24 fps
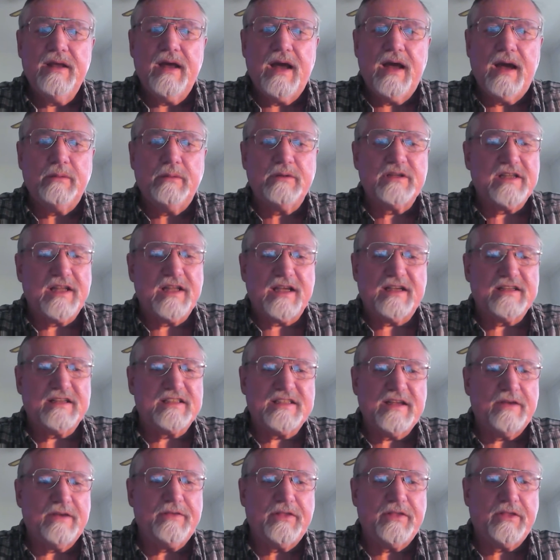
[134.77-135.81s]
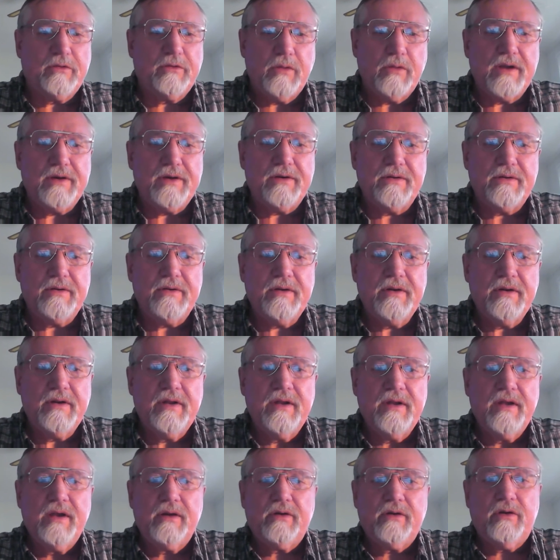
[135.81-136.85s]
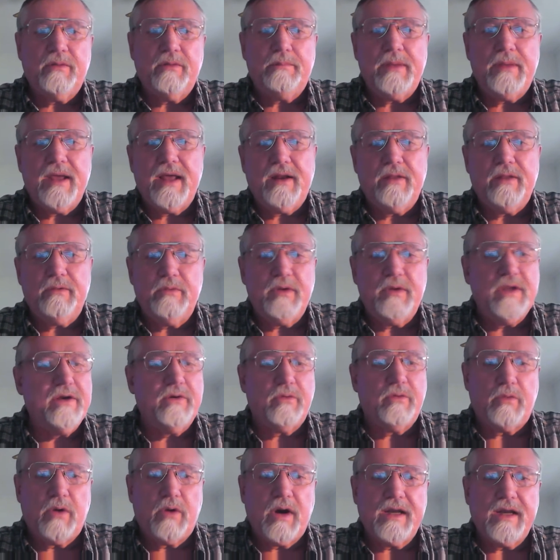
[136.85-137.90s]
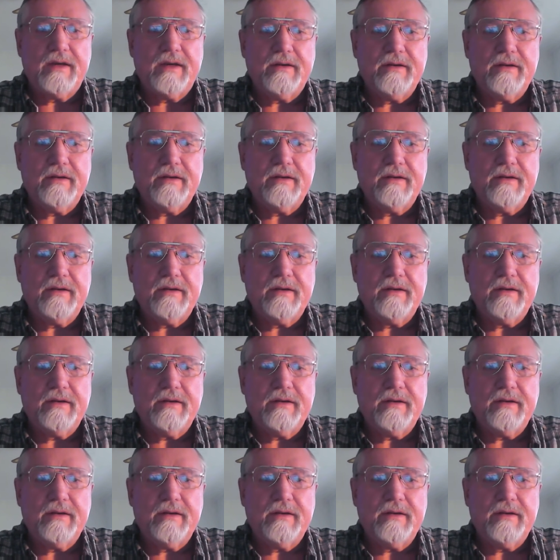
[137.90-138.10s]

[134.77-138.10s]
I was like a seventh grader, could barely read or write.